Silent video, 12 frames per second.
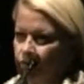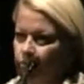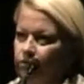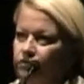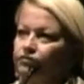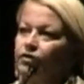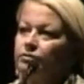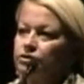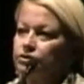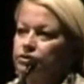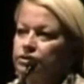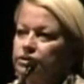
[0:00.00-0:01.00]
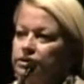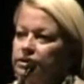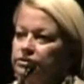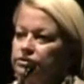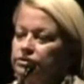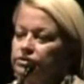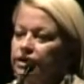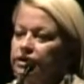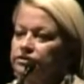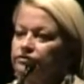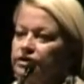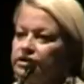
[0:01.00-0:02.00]
both the pharmaceutical industry
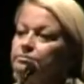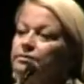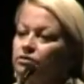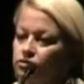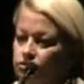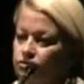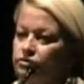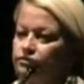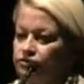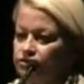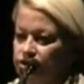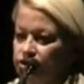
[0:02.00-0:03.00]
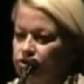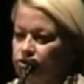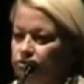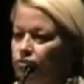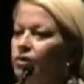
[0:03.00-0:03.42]
has faced, but also the physician.